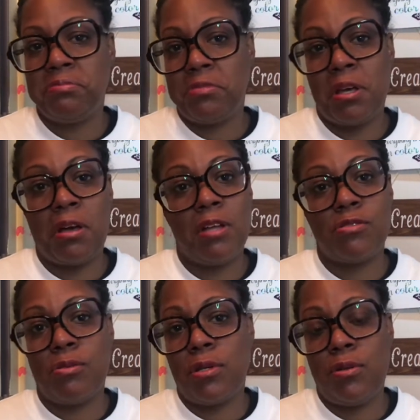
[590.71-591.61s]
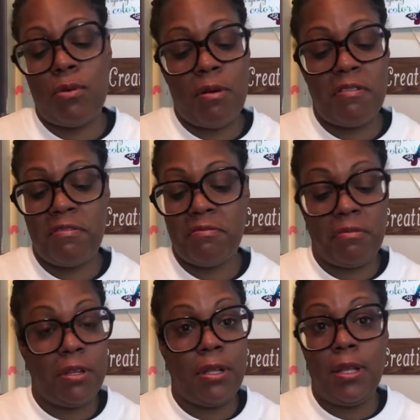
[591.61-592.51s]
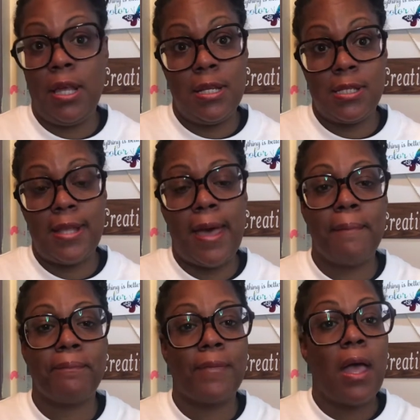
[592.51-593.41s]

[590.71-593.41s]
It cuts on and off in a snap.